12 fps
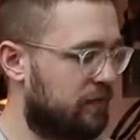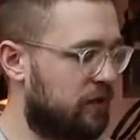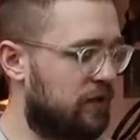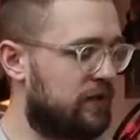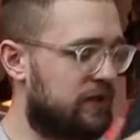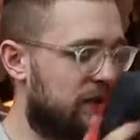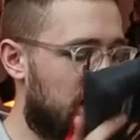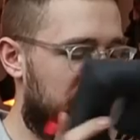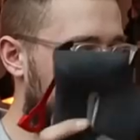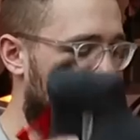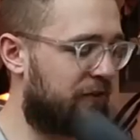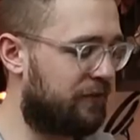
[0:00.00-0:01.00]
use a
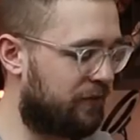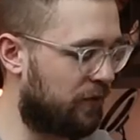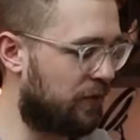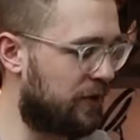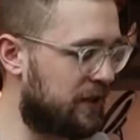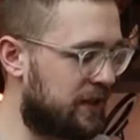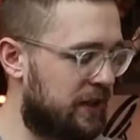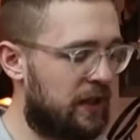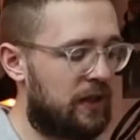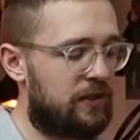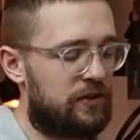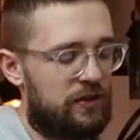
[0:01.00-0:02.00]
bit of
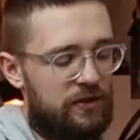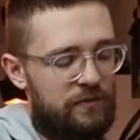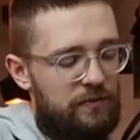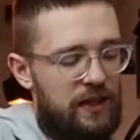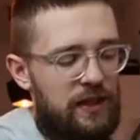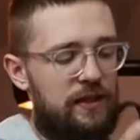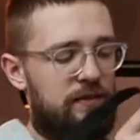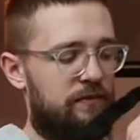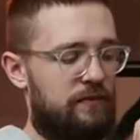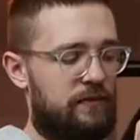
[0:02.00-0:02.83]
force to make it